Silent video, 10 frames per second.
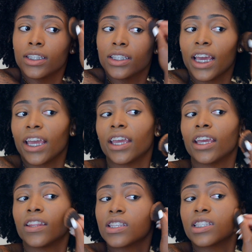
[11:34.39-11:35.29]

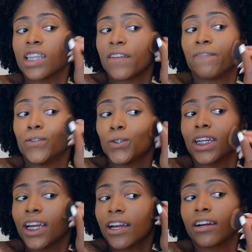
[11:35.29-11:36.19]
this is day
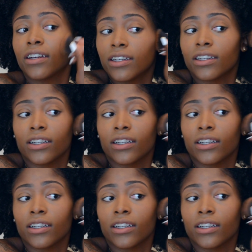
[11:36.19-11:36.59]
4 here.